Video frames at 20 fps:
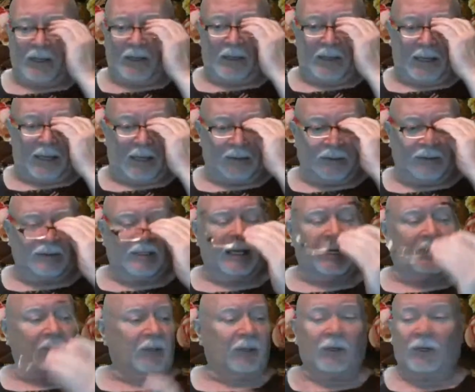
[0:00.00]
Now's the
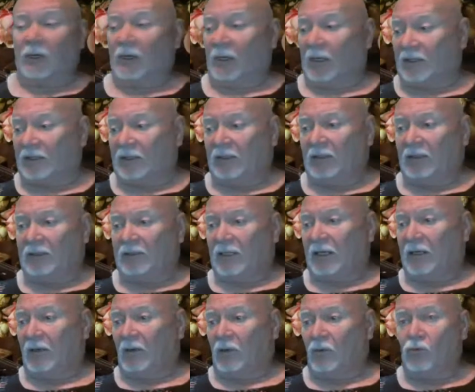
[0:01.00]
time to learn a lesson and
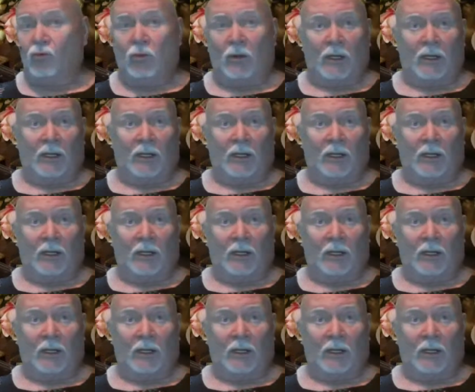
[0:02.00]
say, ooh,